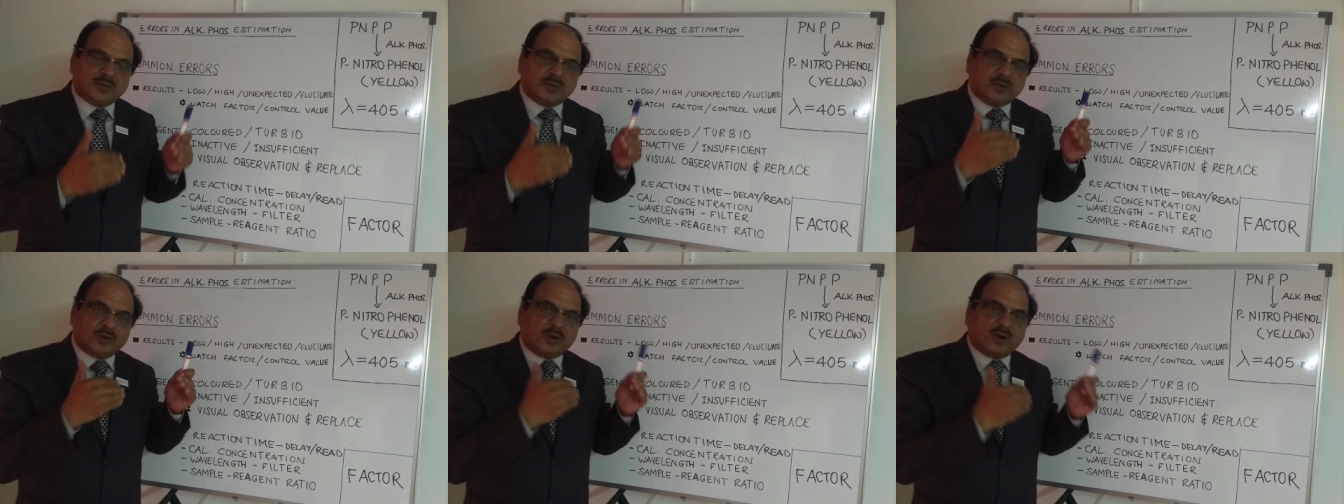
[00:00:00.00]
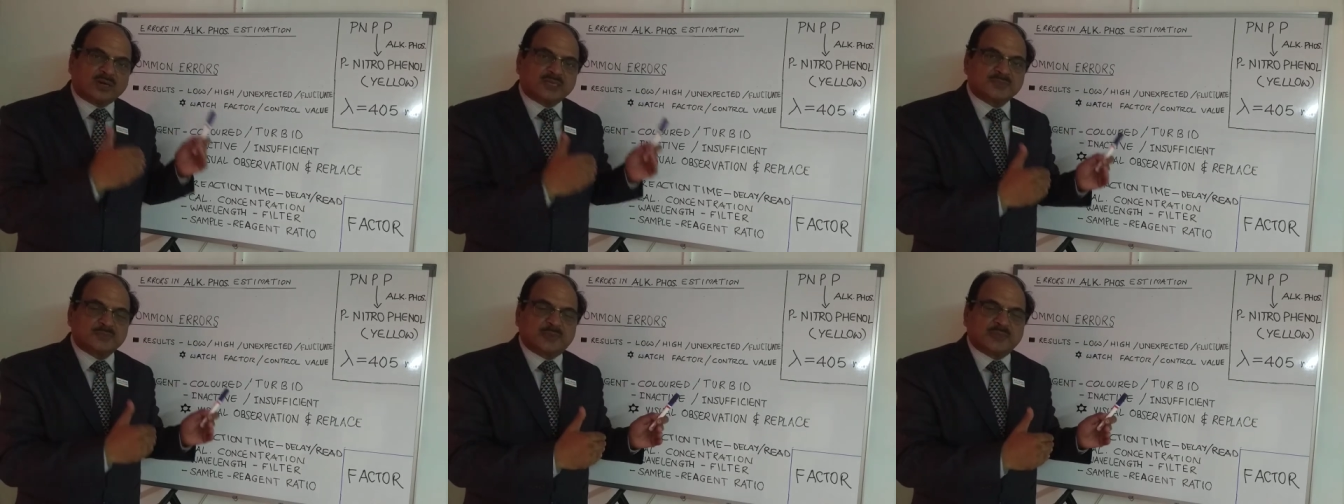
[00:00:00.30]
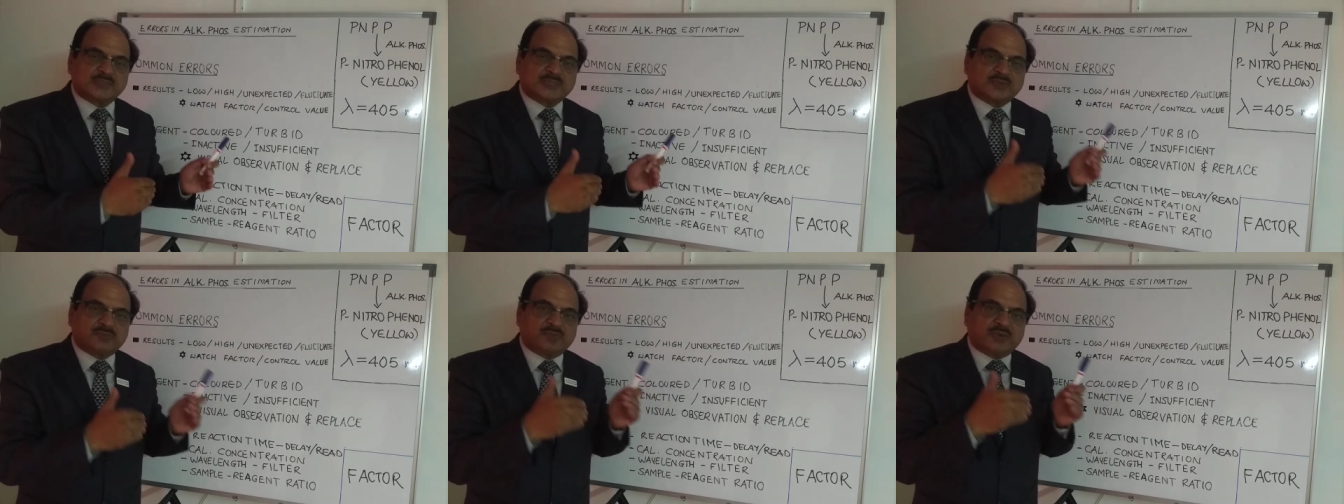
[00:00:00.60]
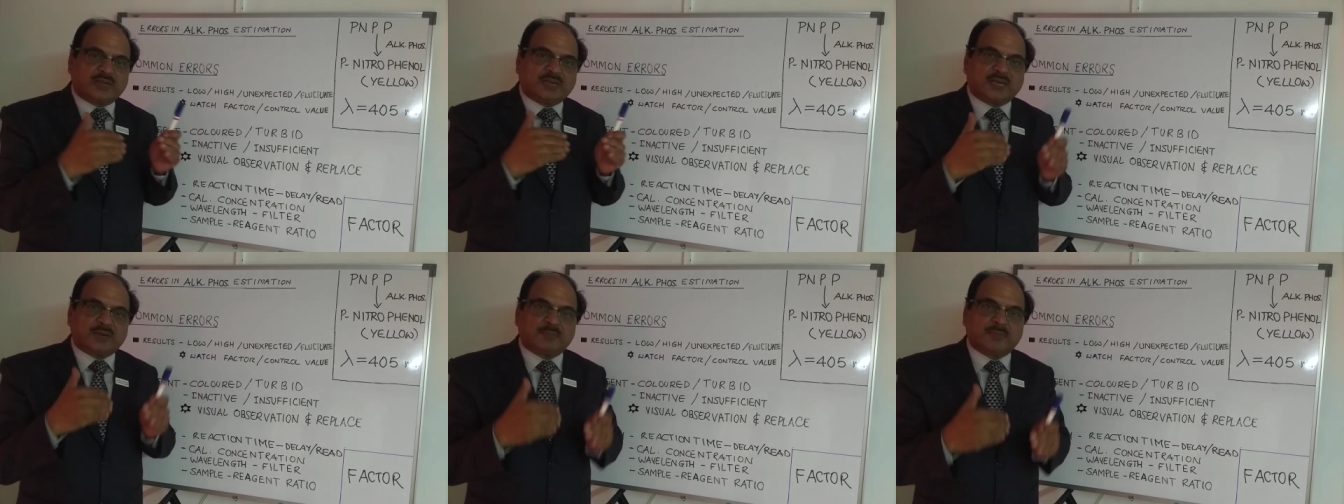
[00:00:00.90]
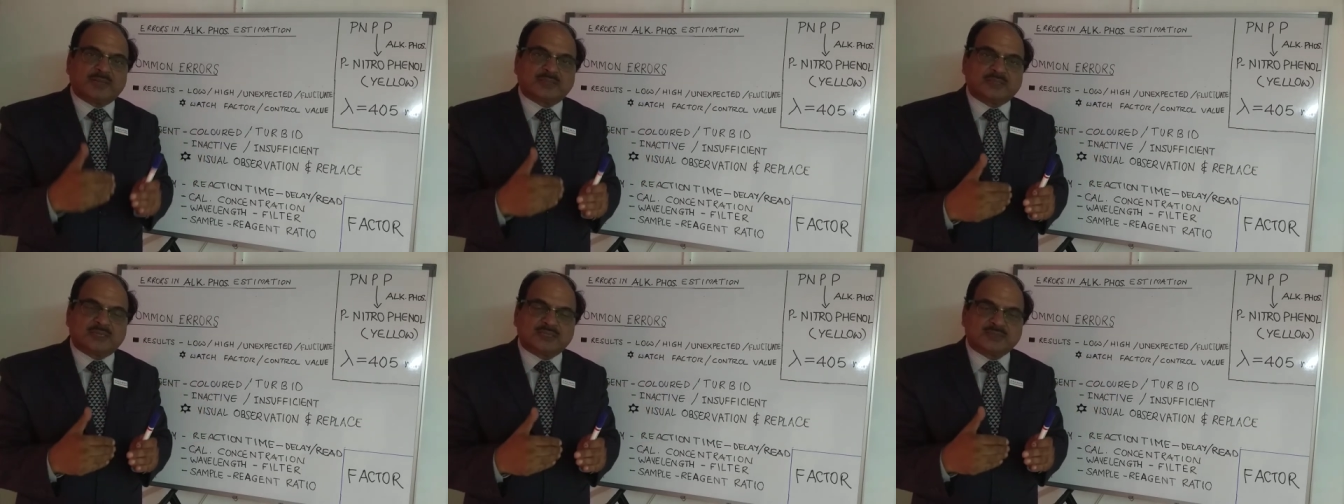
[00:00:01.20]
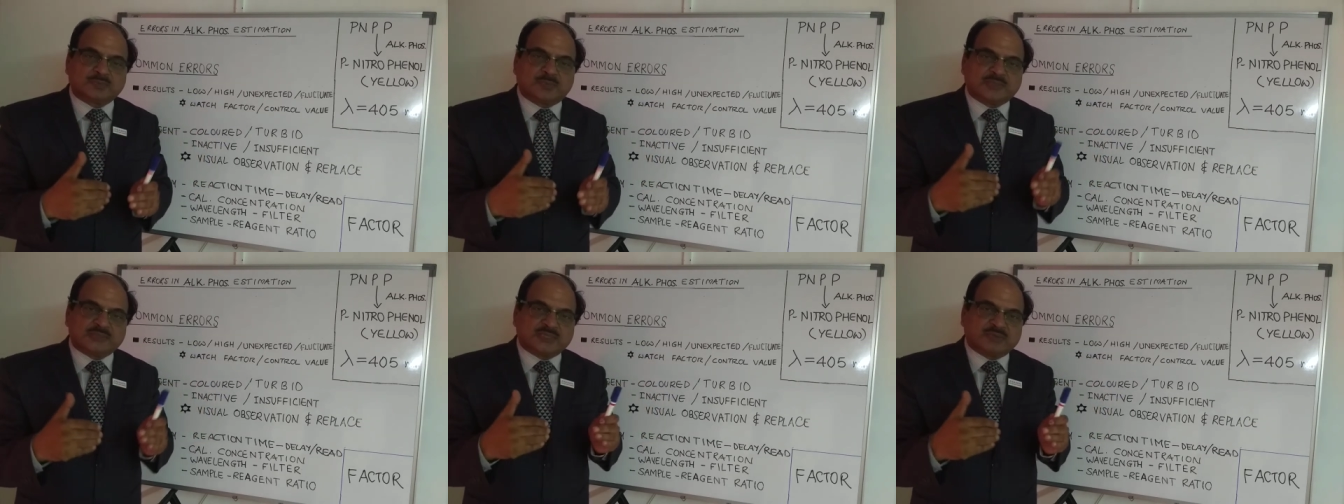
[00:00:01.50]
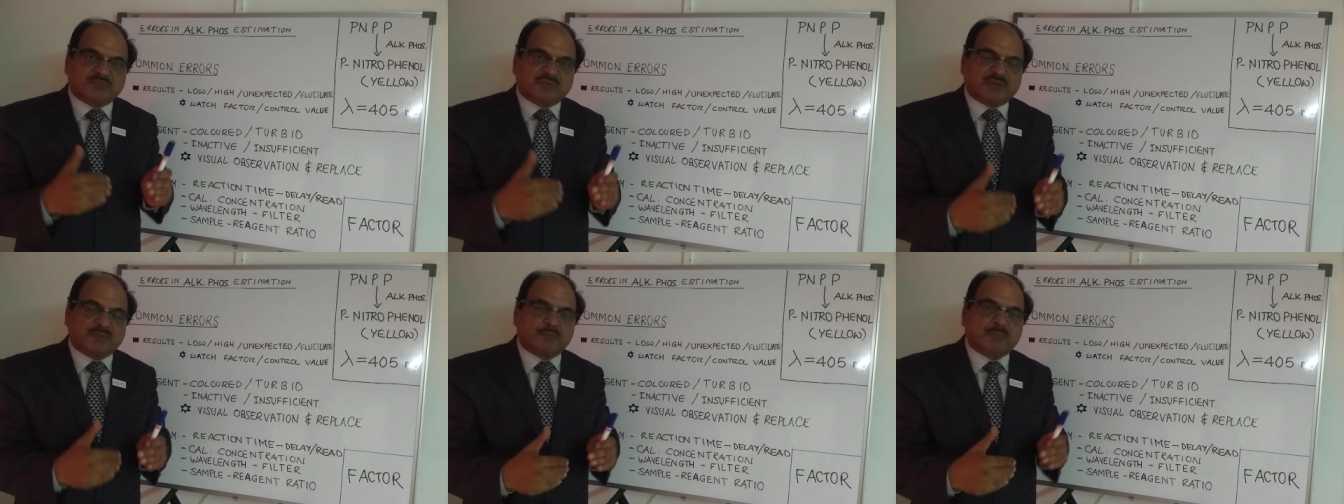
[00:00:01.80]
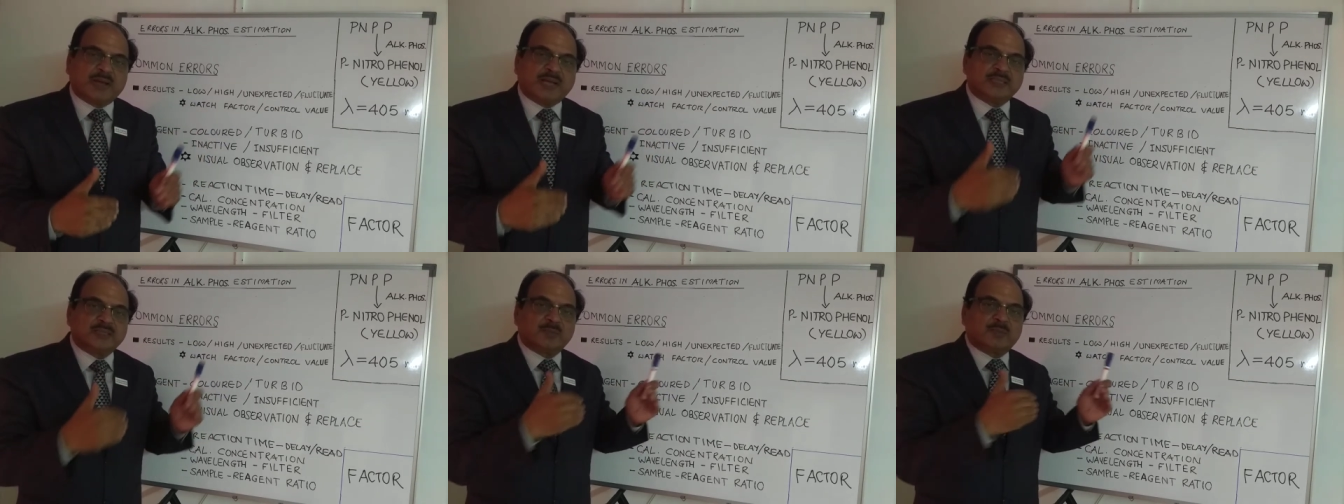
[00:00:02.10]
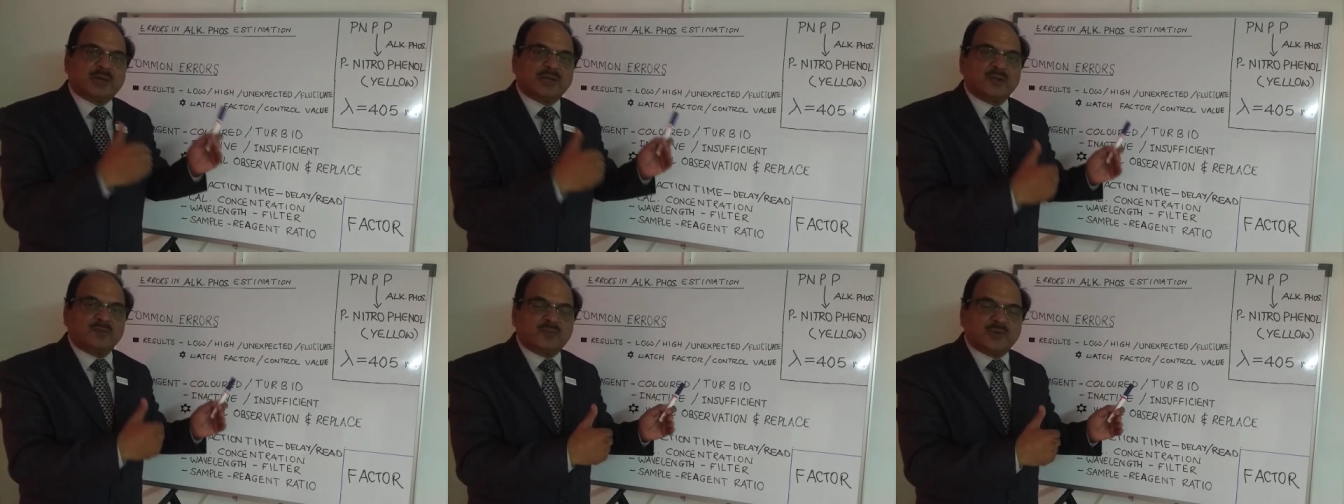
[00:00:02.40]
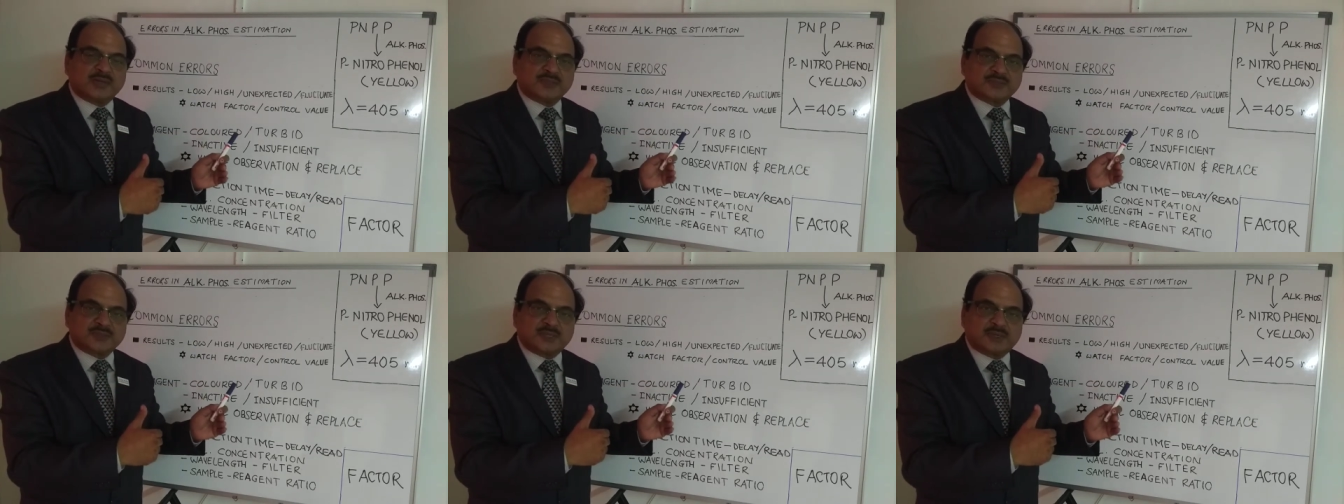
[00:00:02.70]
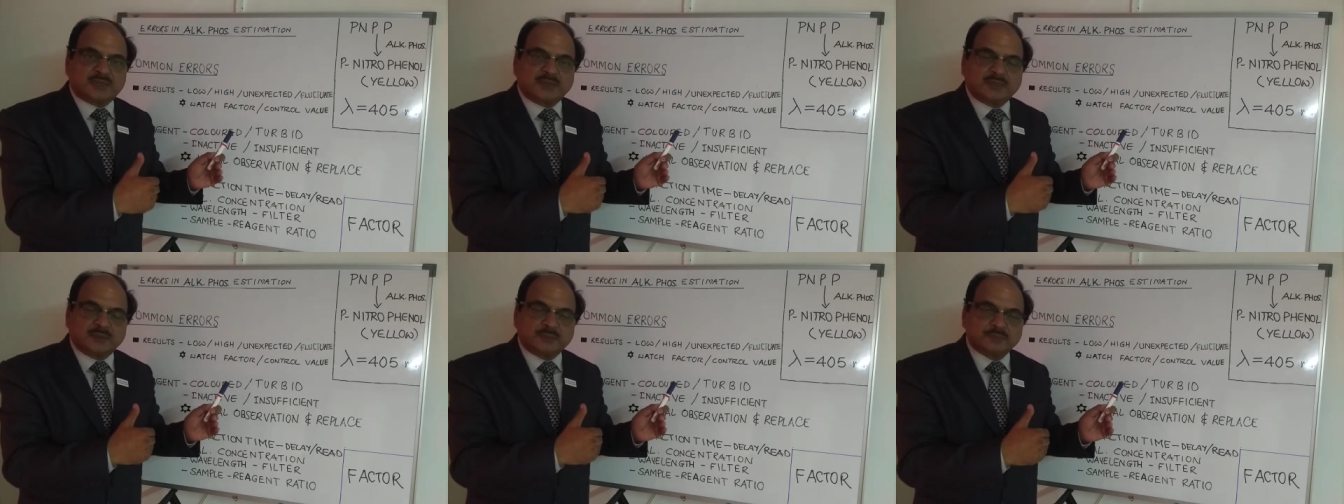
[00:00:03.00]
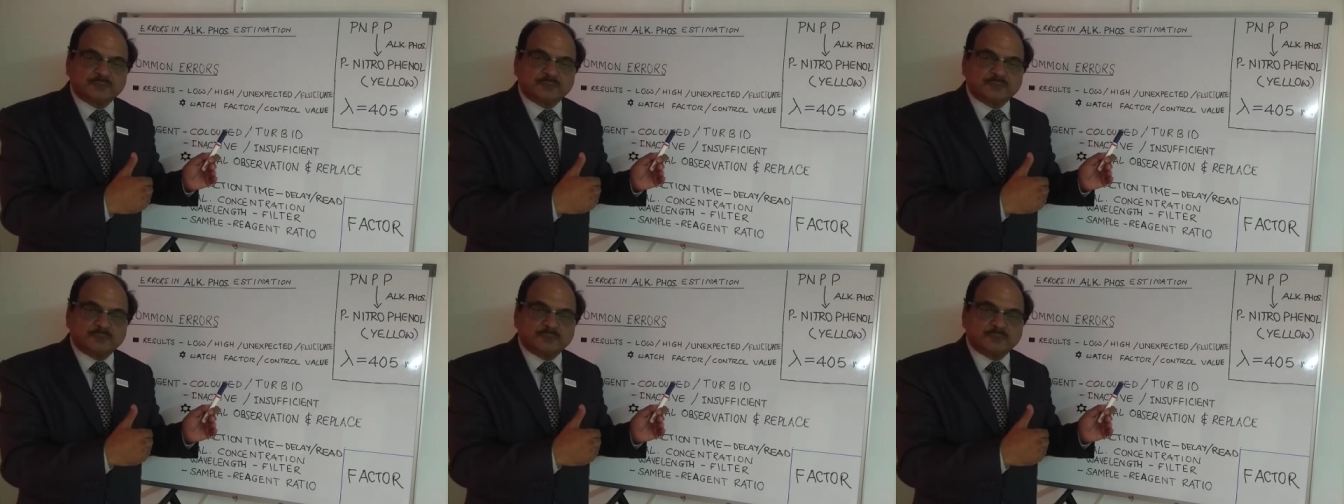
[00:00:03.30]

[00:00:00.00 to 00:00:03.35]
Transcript: lot specific and method specific by the manufacturer.